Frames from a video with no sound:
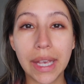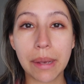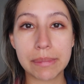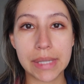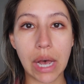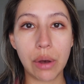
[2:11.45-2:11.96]

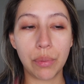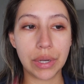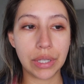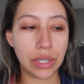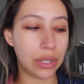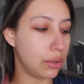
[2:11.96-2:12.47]
comes out
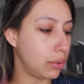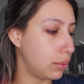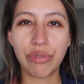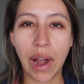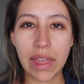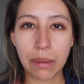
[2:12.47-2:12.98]
when you
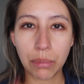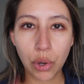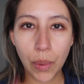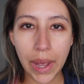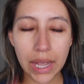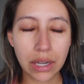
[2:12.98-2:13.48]
fry them real
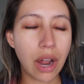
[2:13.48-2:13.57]
quick.